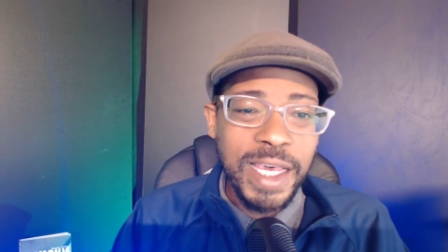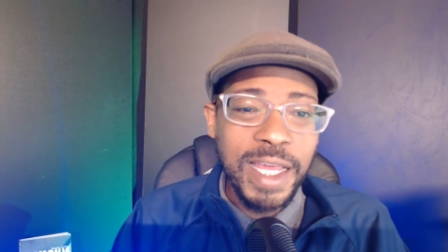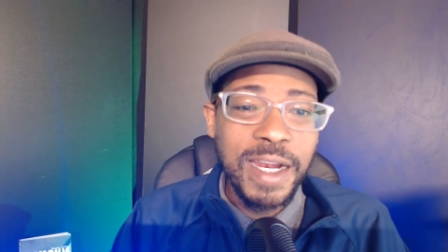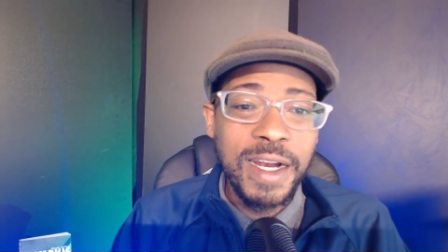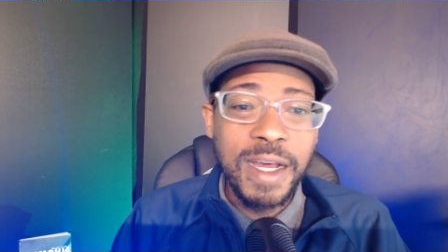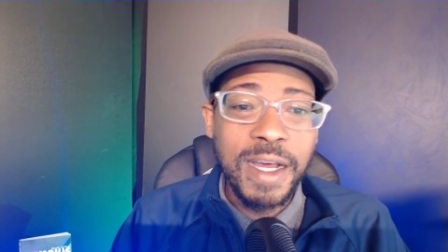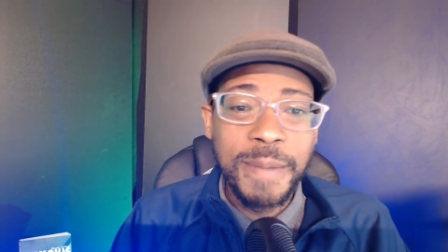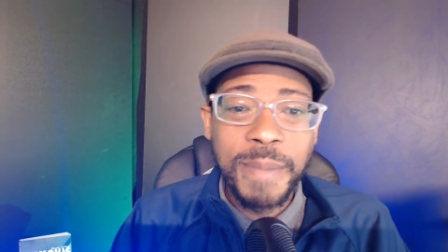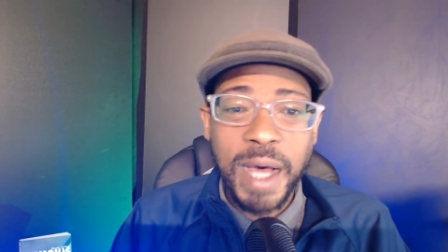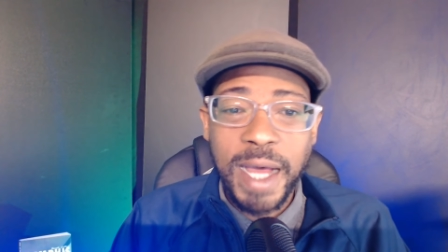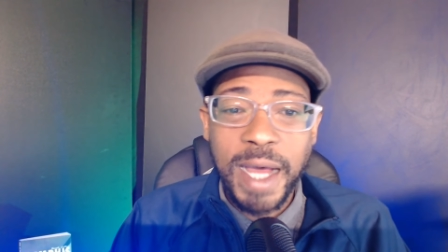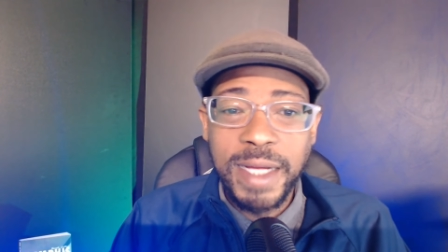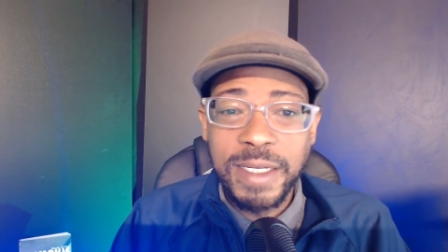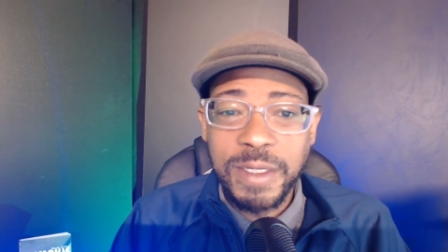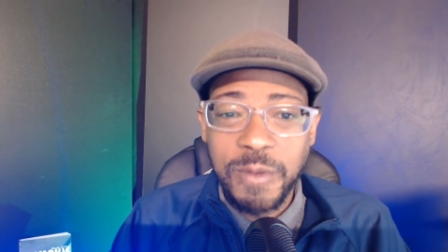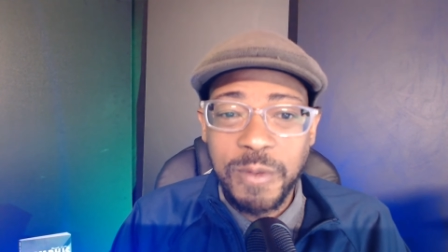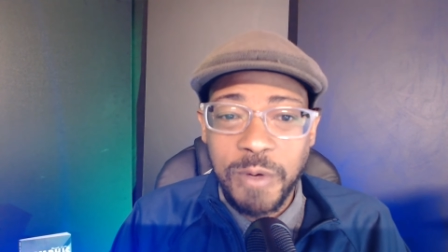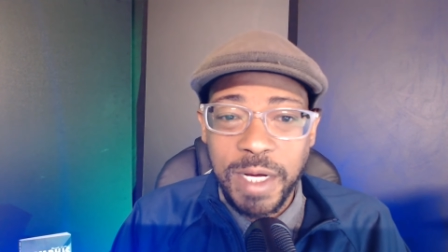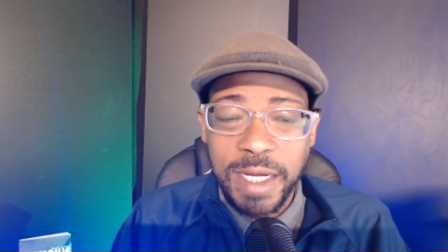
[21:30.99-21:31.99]
in an
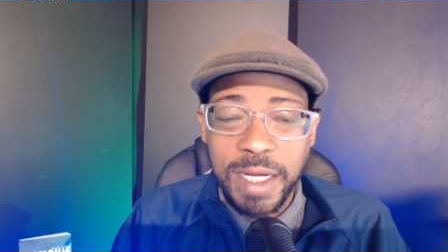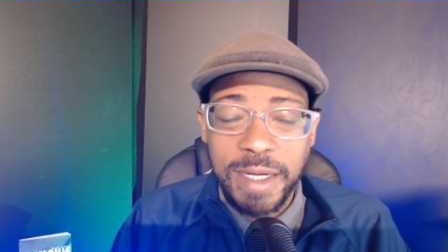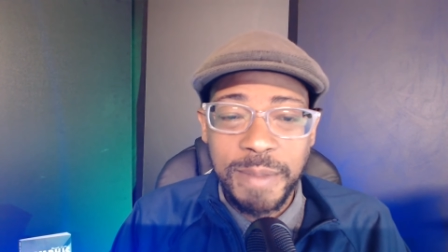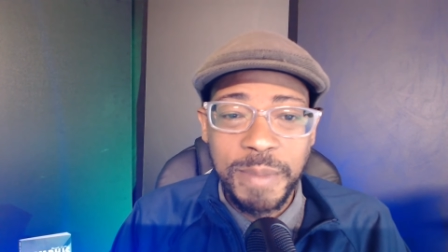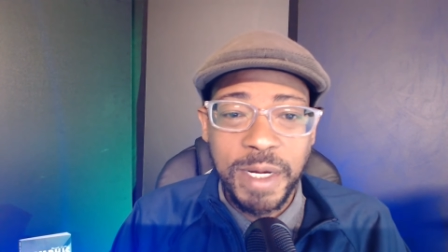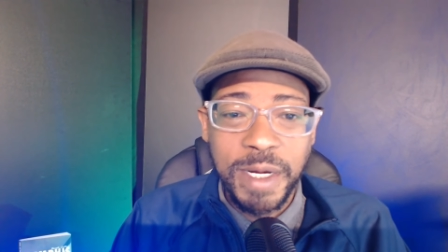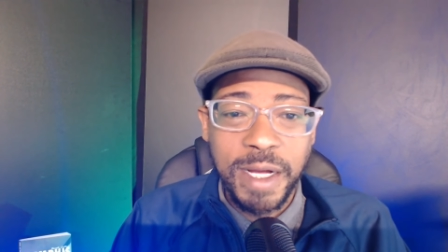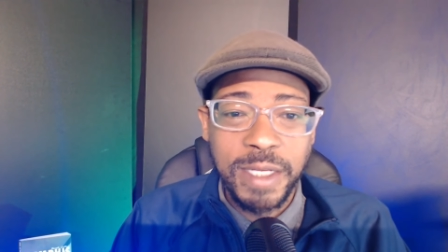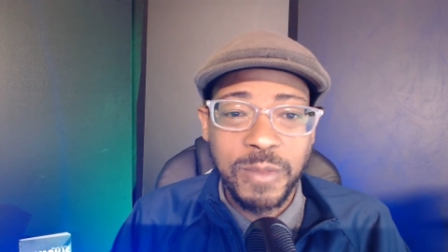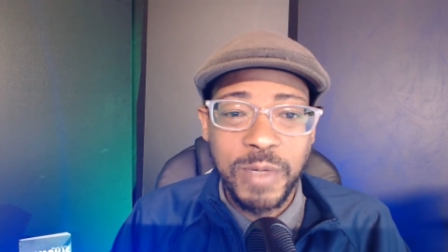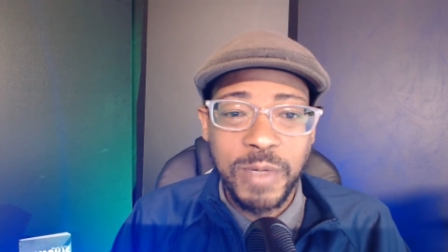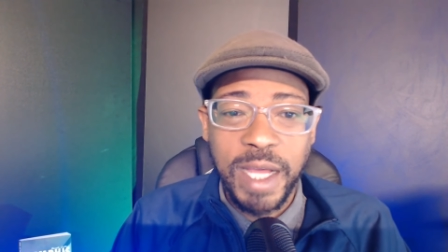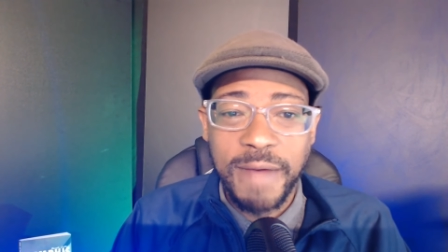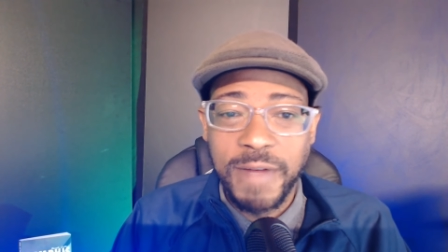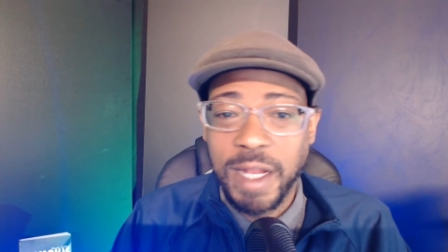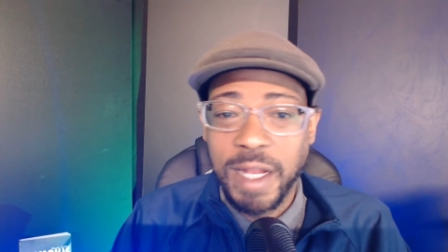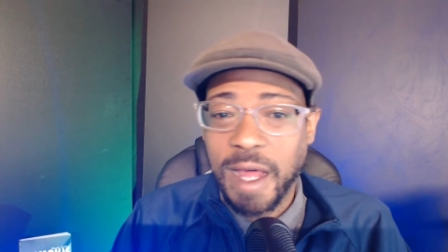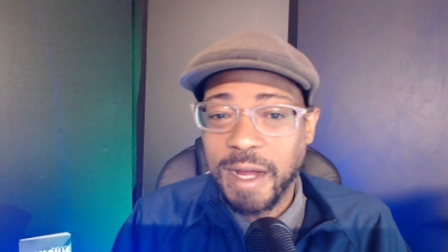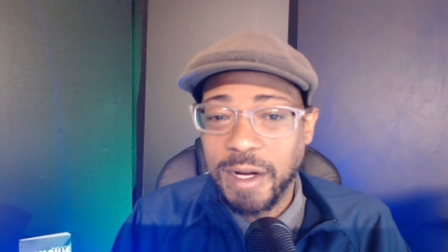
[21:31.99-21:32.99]
unbiased way because we
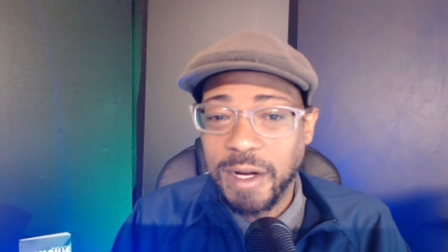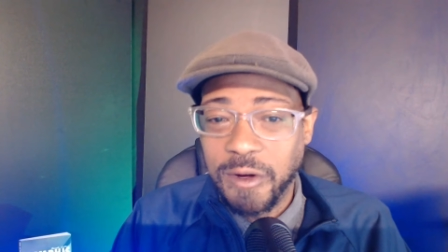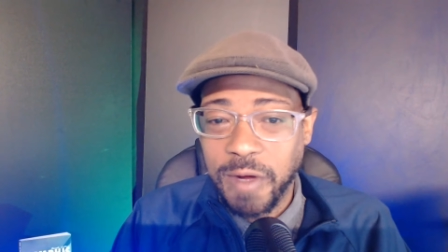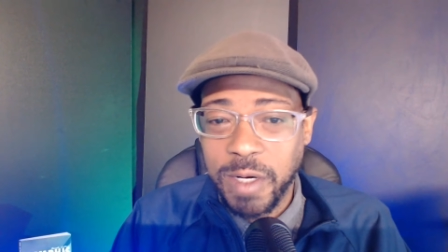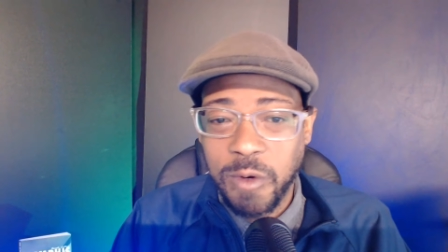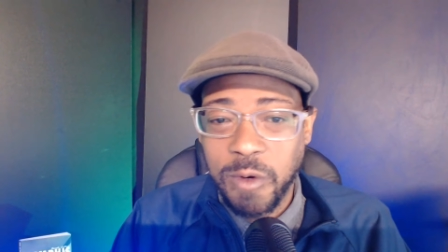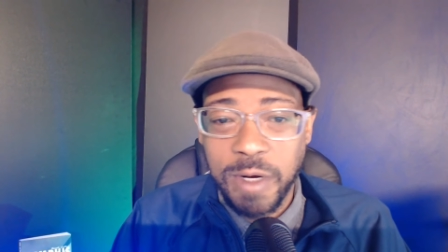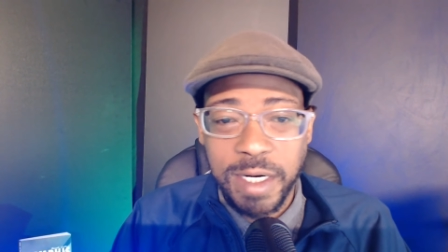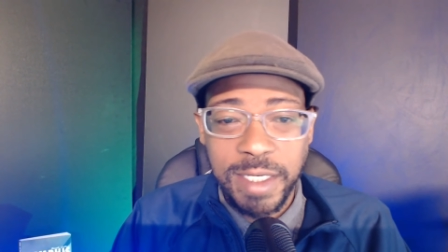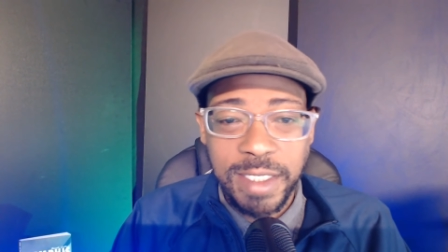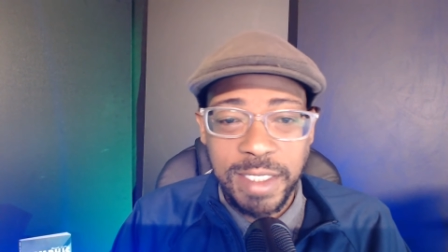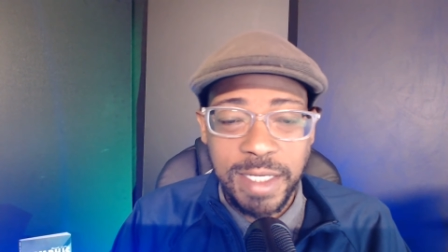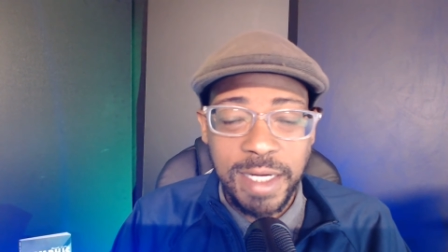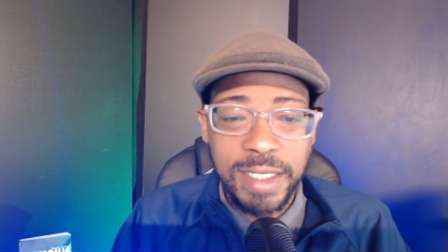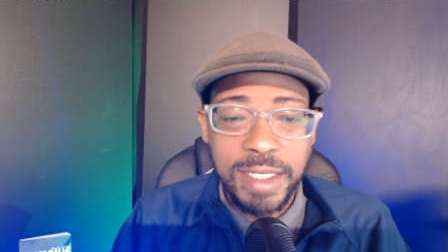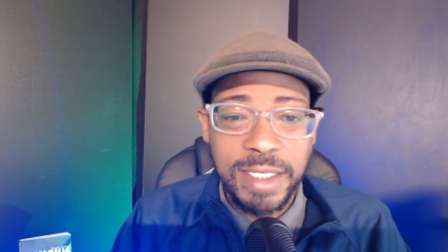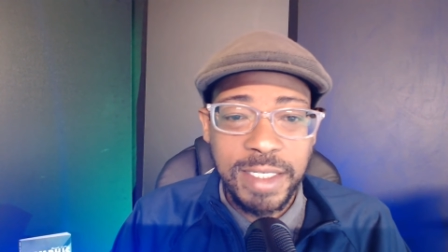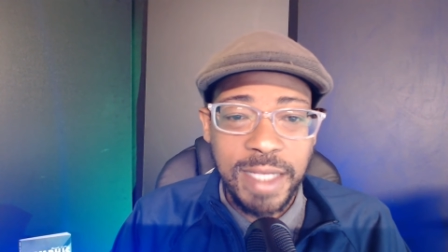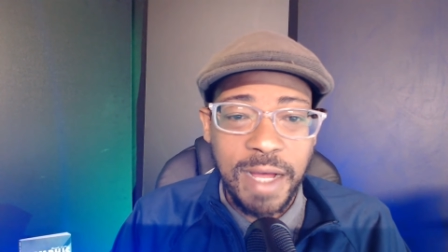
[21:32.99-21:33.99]
have a lot of great
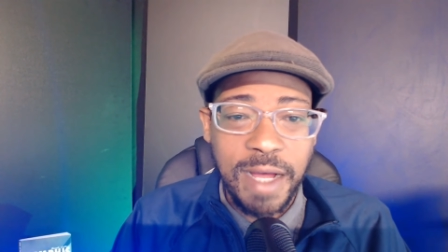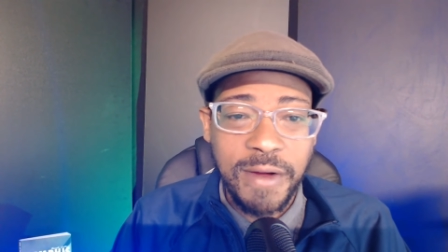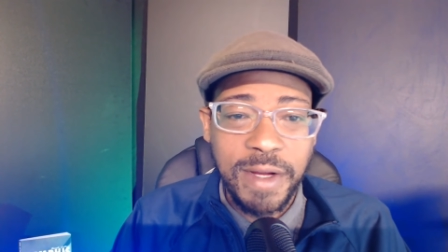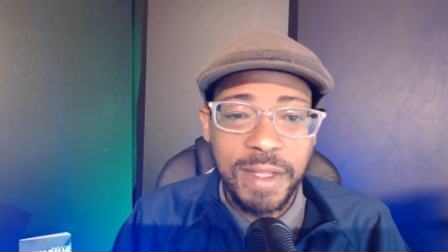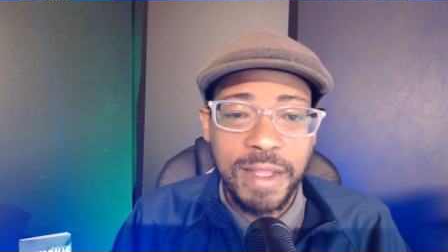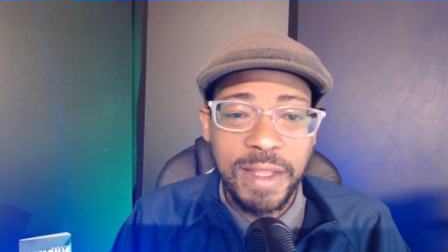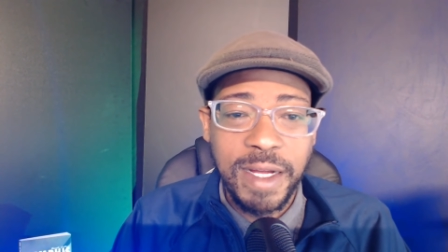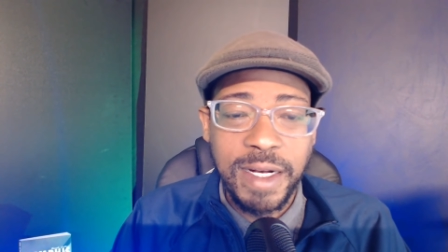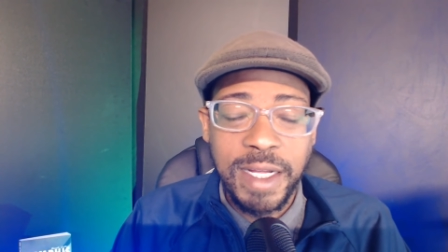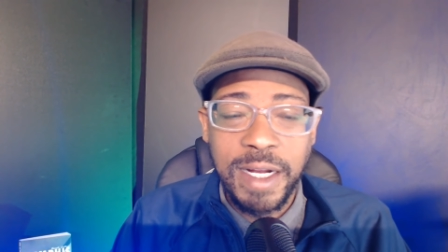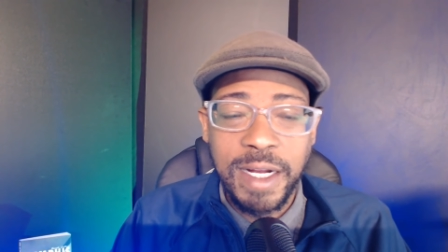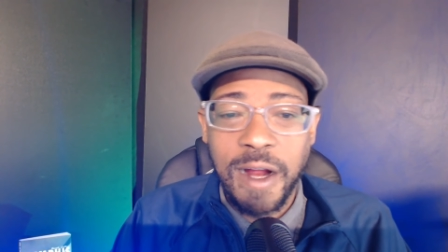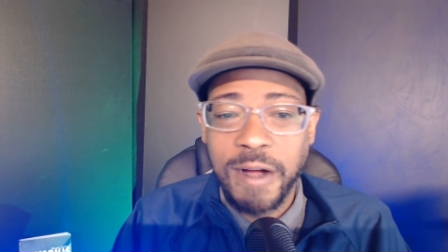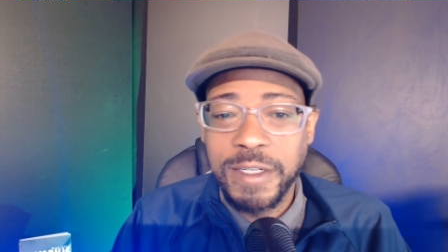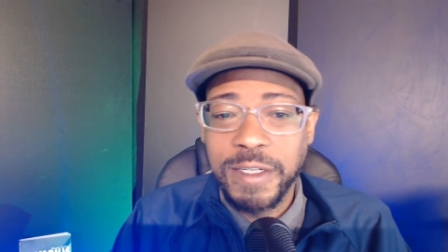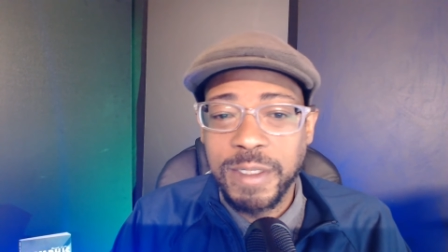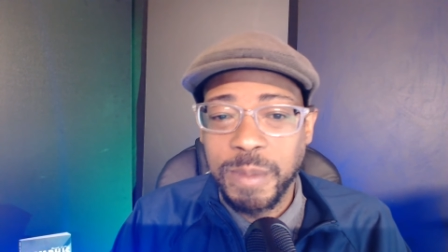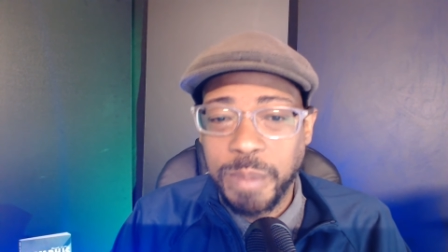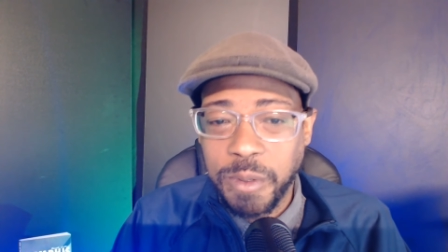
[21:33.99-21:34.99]
organizations out here that need
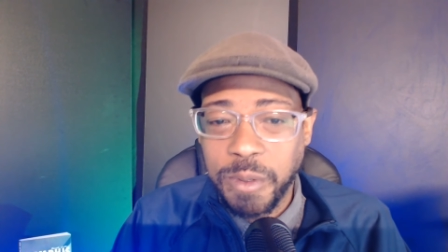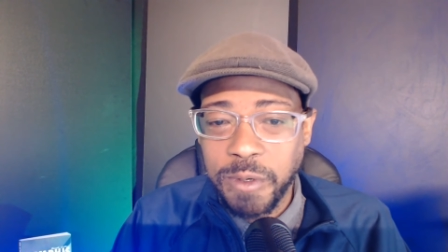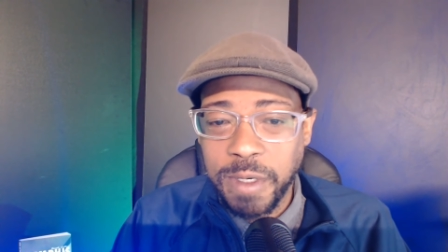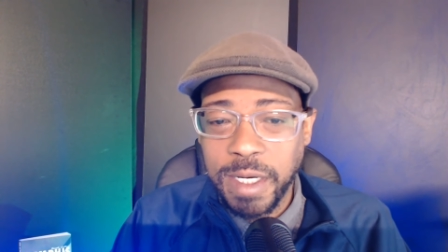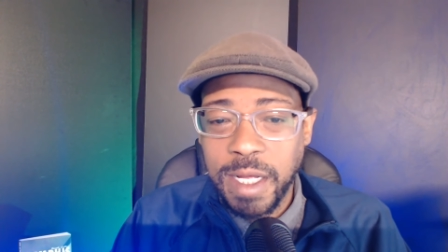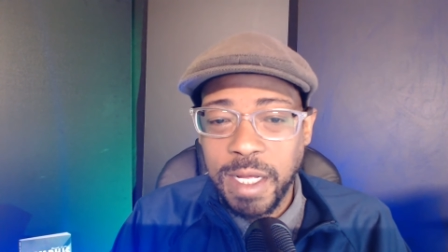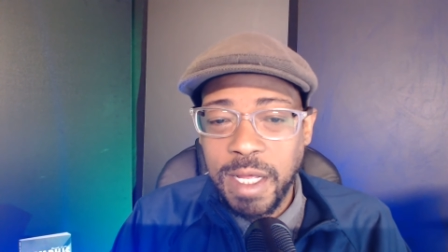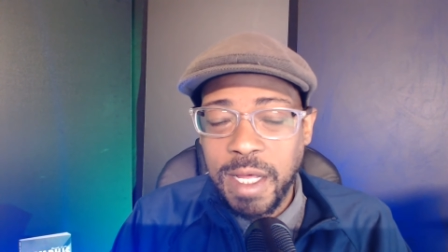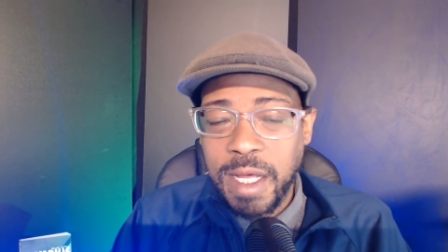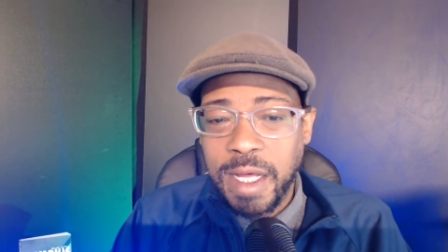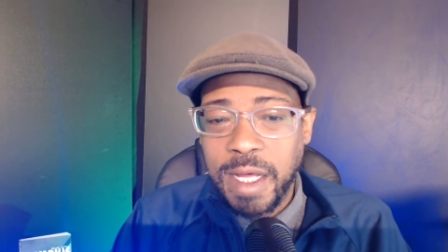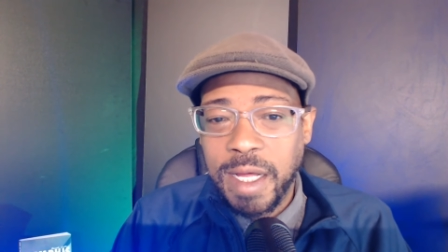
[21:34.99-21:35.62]
our support.